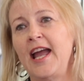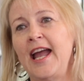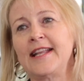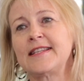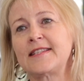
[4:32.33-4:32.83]

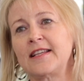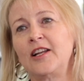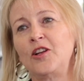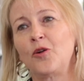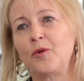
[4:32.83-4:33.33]
hence
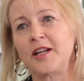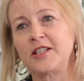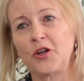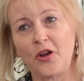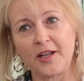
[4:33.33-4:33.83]
a
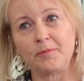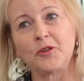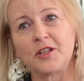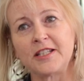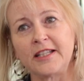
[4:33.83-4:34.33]
lowered herd
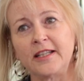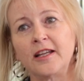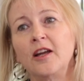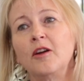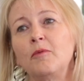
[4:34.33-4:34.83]
immunity
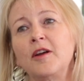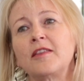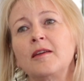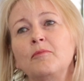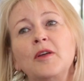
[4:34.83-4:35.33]

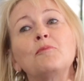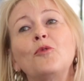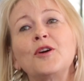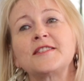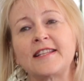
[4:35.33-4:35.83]
with
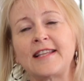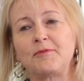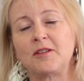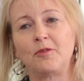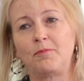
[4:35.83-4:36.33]
more
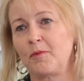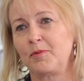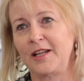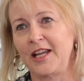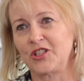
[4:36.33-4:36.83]
susceptible
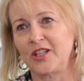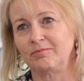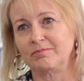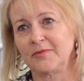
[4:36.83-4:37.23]
population.